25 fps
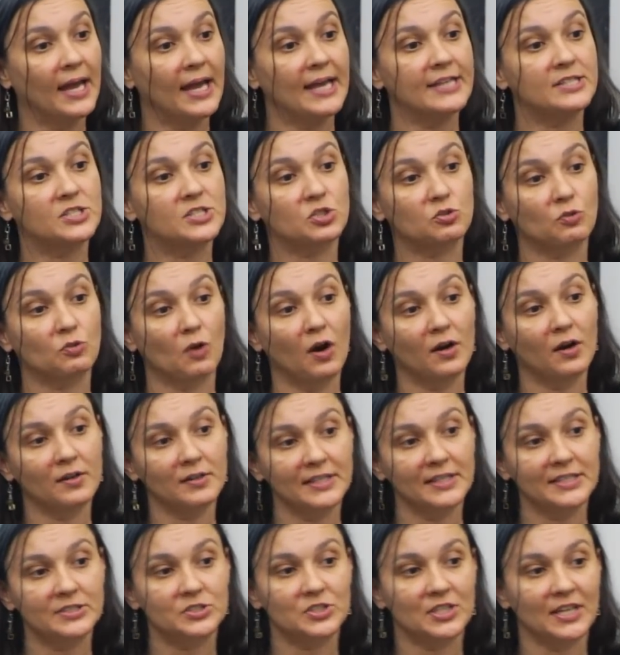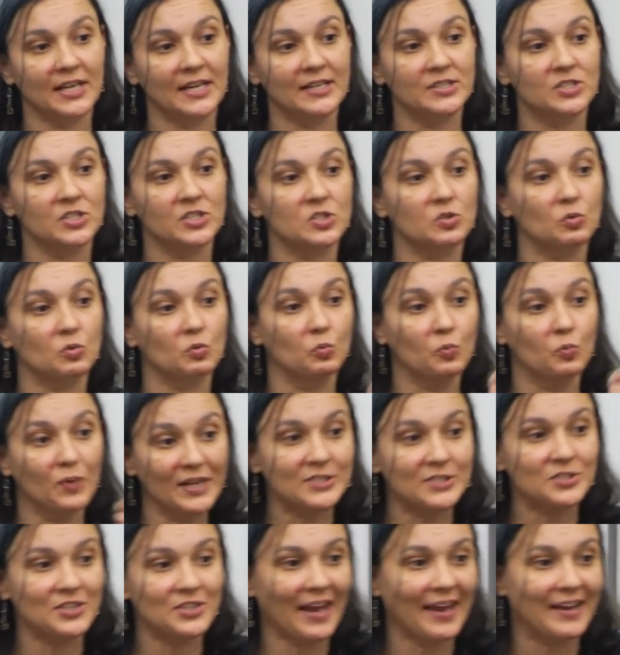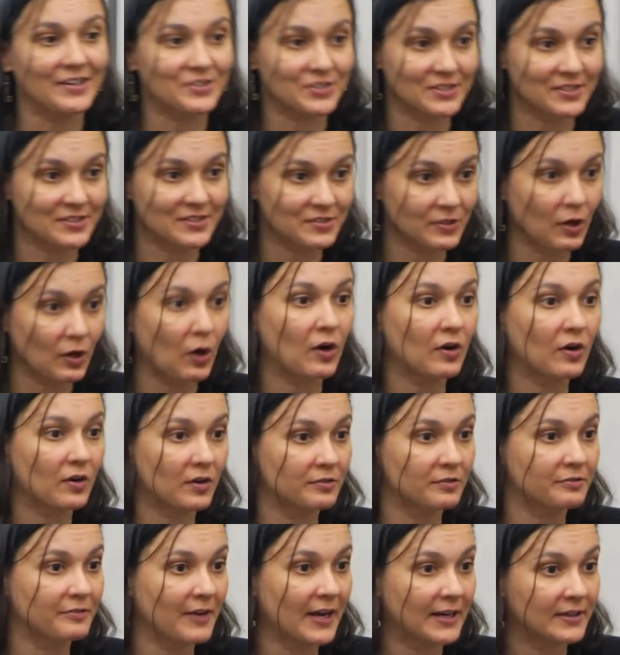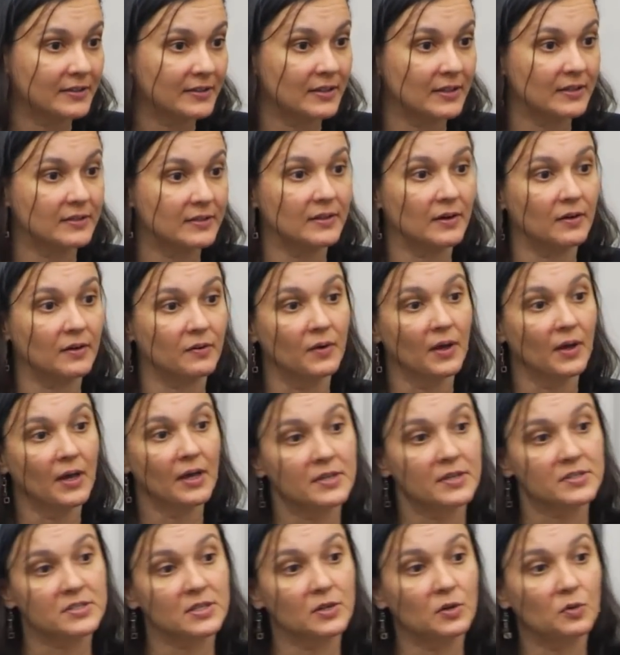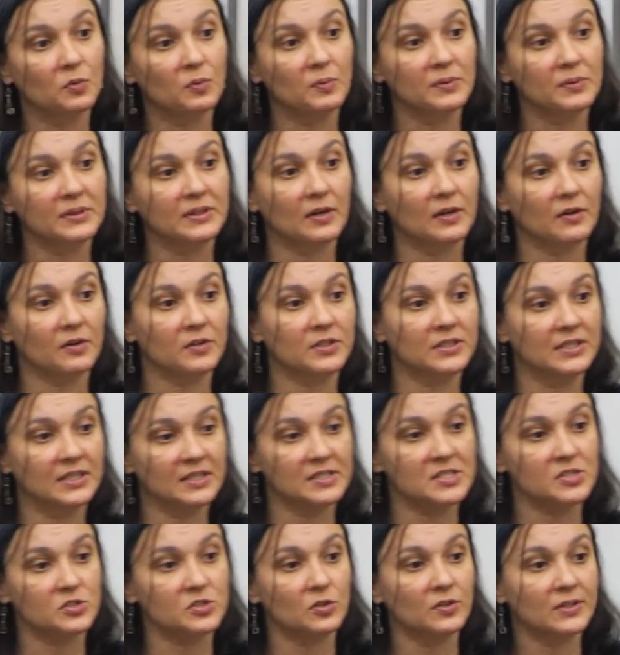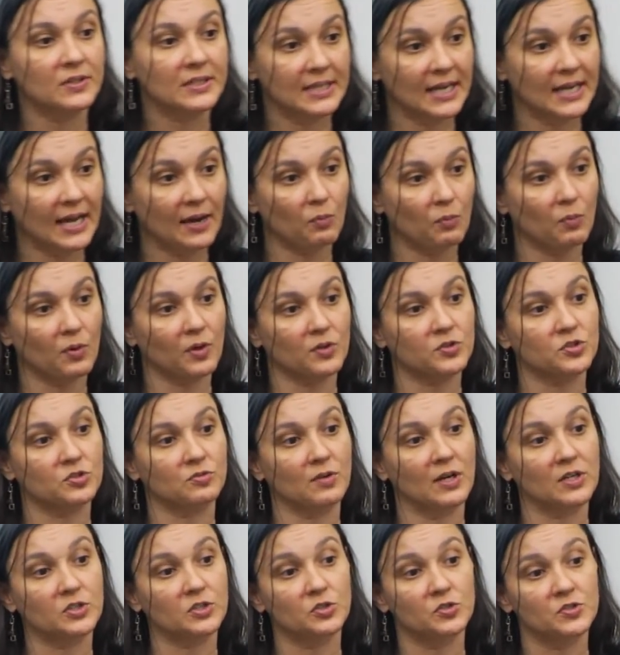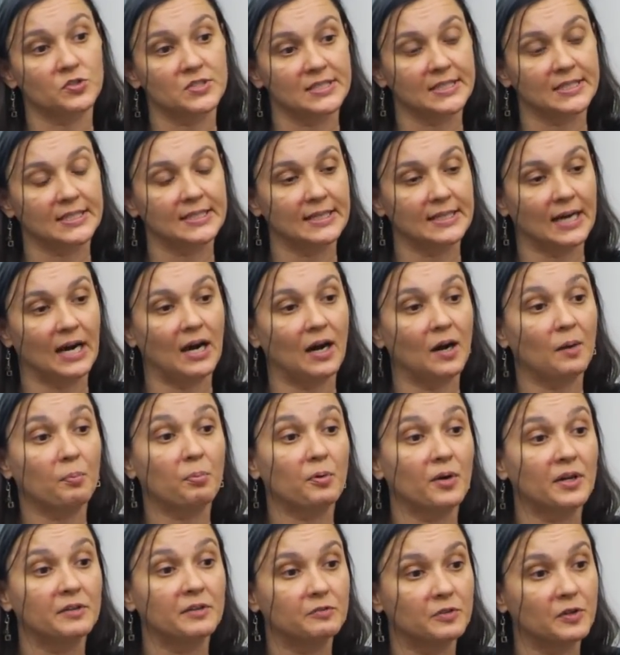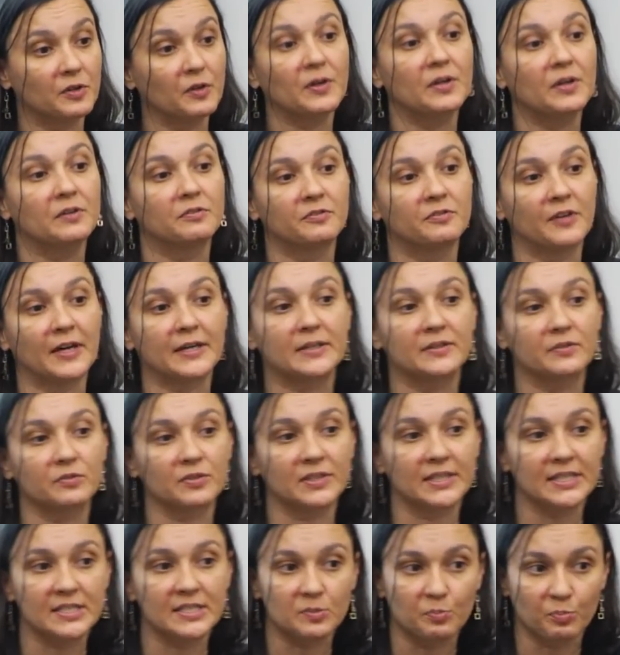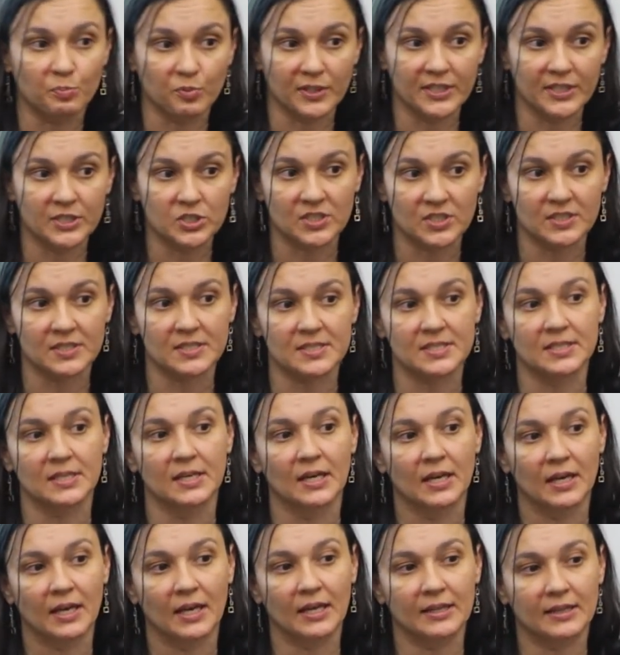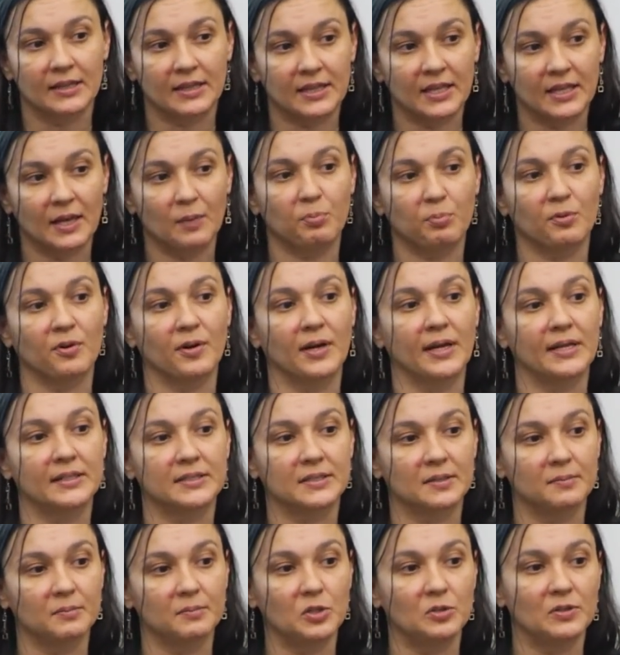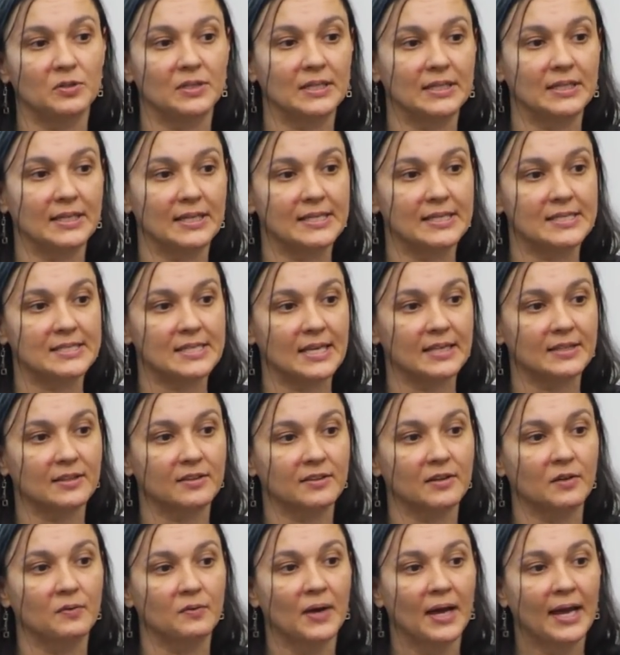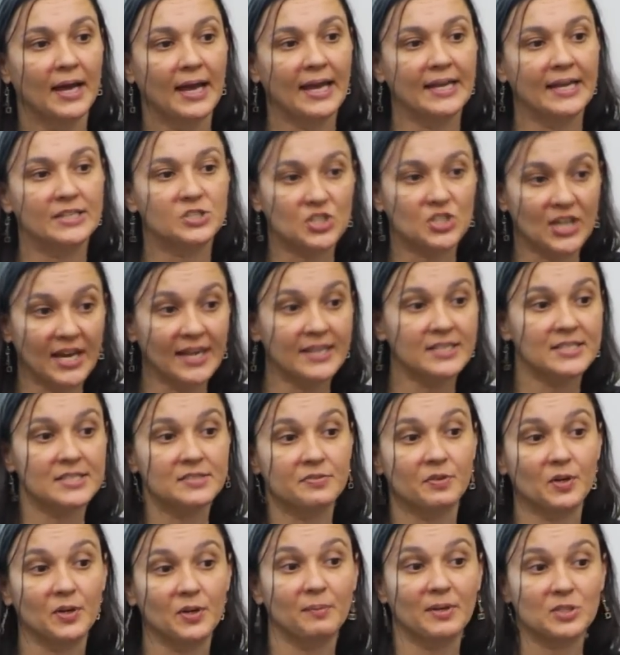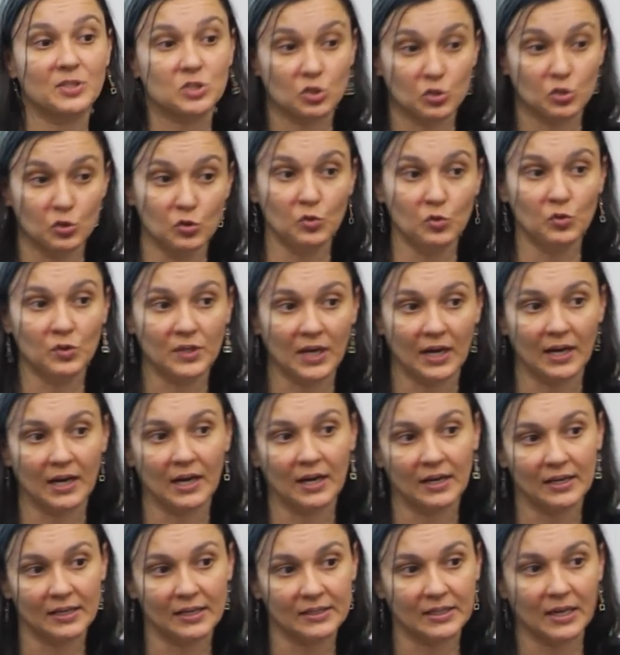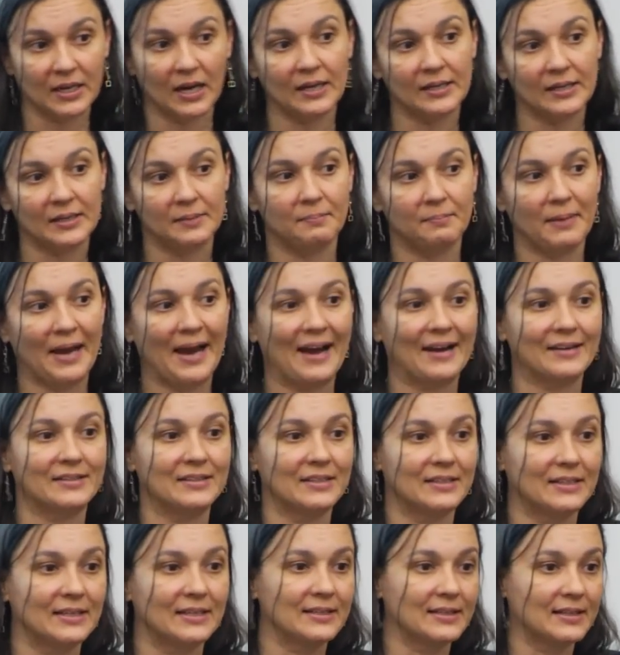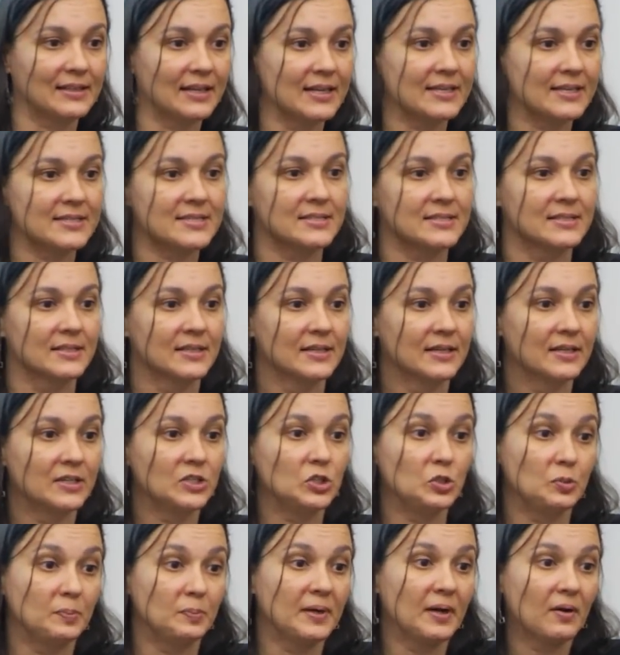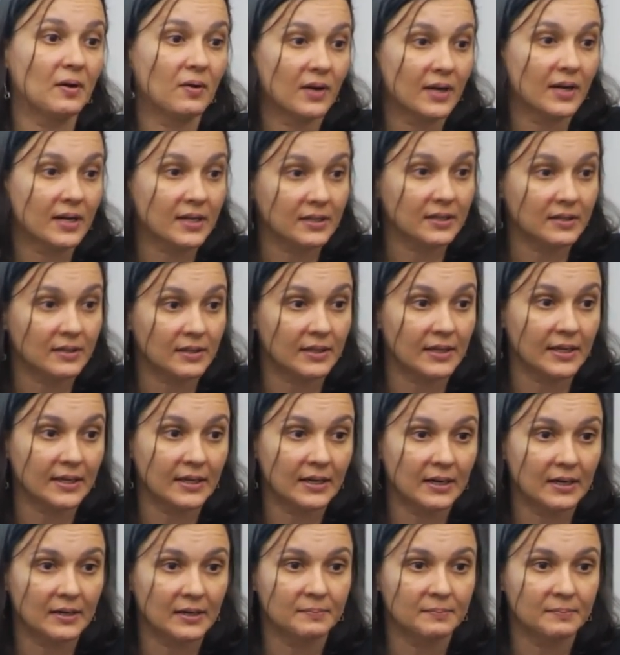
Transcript: It strongly changes which agents are affected, though. So there are certain network structures that can operate very effectively as bridges and separate communities. And so it changes very much who got impacted and less numerically.